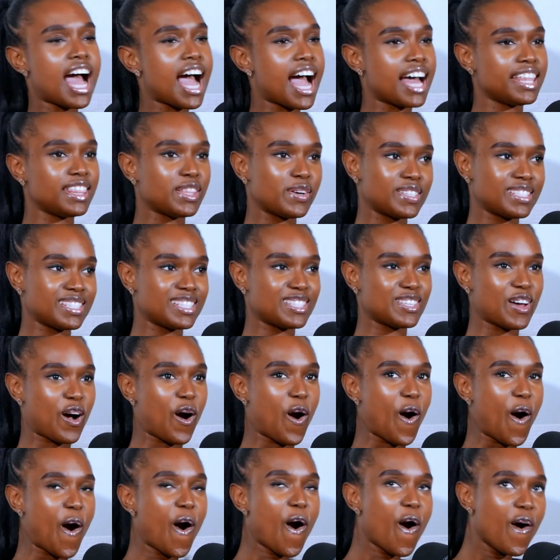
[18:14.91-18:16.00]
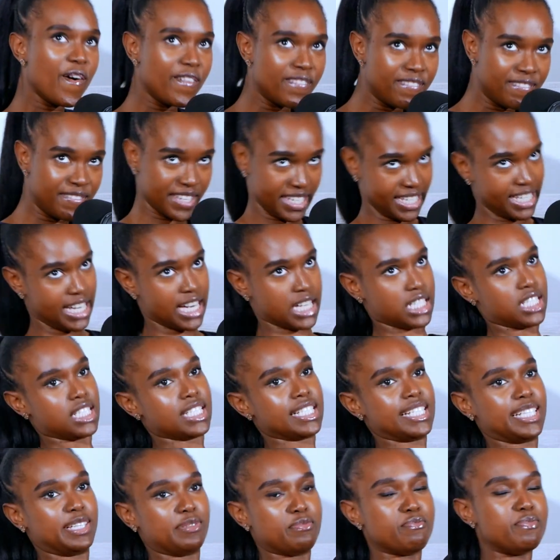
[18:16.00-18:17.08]
and there was this
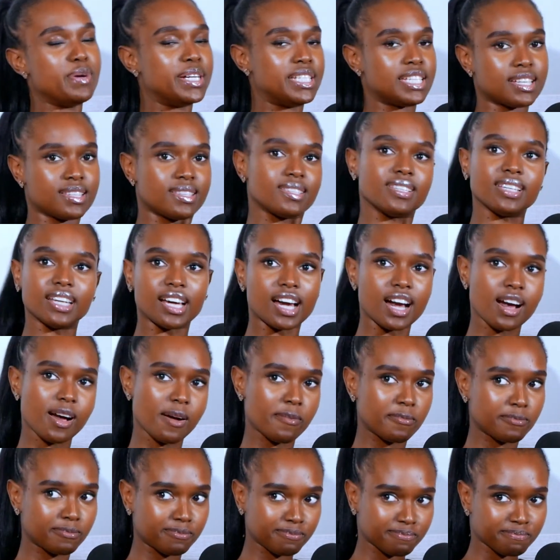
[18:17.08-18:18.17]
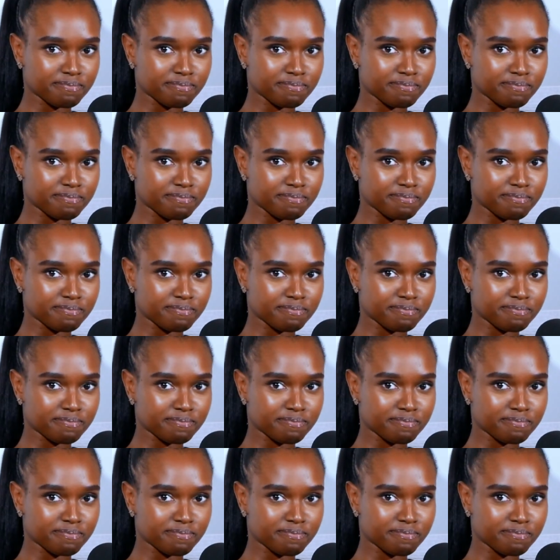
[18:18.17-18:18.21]
obviously better singer